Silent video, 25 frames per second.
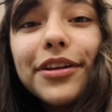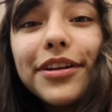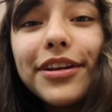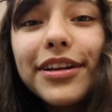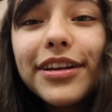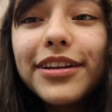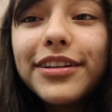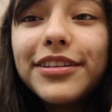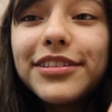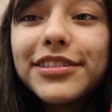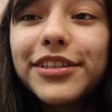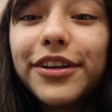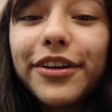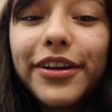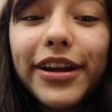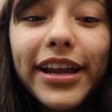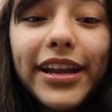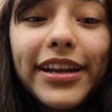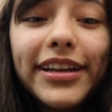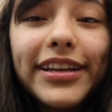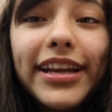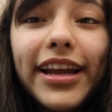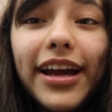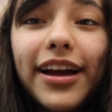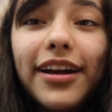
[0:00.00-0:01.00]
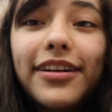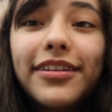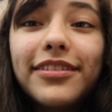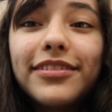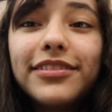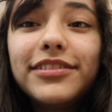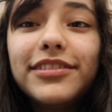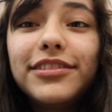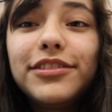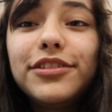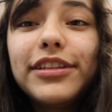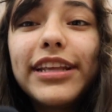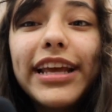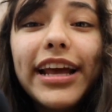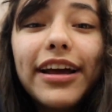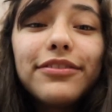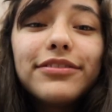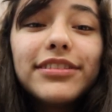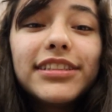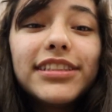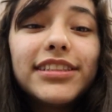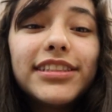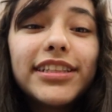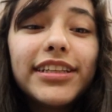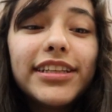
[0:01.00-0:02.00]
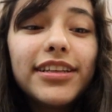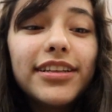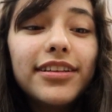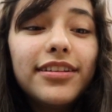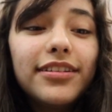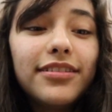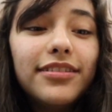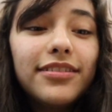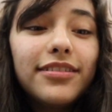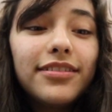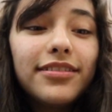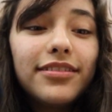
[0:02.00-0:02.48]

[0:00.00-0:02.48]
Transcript: You can use your hand, yeah. Do they have to see it?